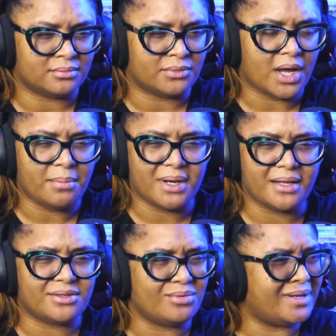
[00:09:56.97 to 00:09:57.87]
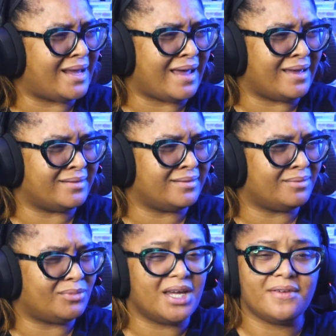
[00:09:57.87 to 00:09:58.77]
I'm not doing that.
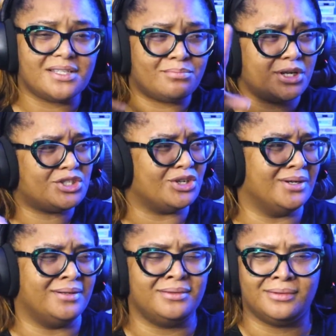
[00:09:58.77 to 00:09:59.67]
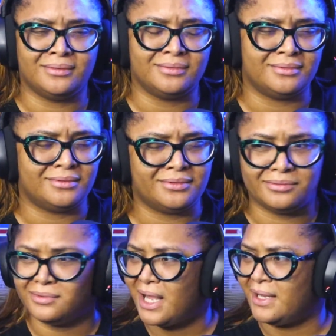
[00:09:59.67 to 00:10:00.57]
Give it to Butcher.
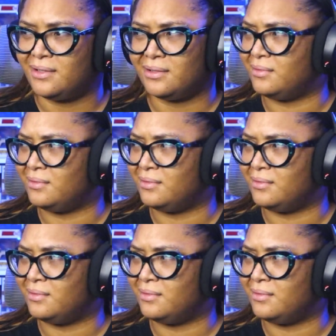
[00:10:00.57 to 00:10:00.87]
Like,